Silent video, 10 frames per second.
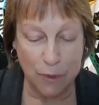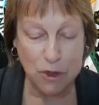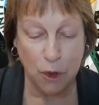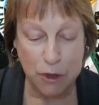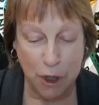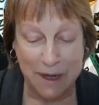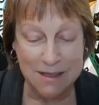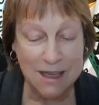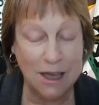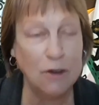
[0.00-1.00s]

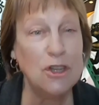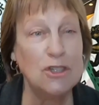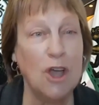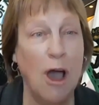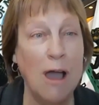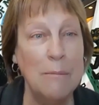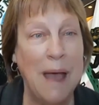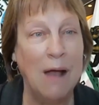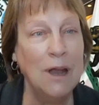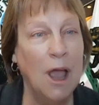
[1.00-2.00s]
Ordonez, here to talk
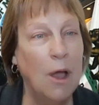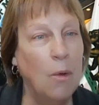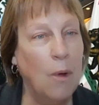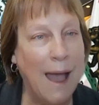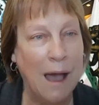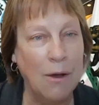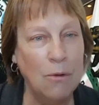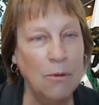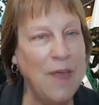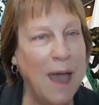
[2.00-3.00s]
about
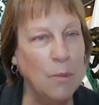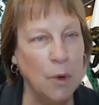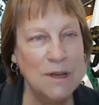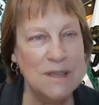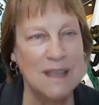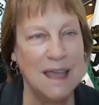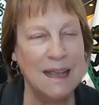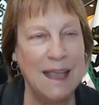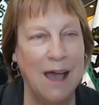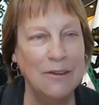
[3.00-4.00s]
how that word is
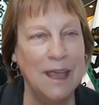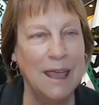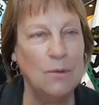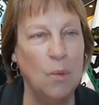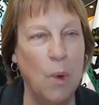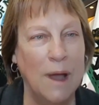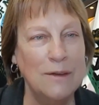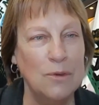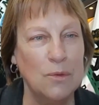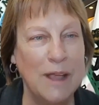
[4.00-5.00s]
getting out and what
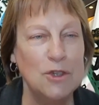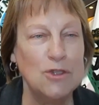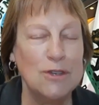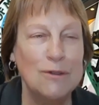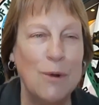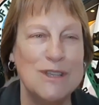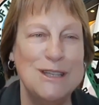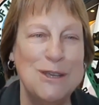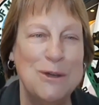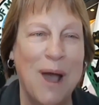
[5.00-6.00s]
ranchers and growers can
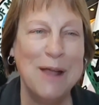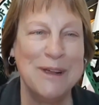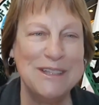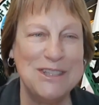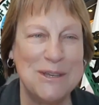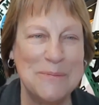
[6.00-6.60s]
do. Hi, Rich.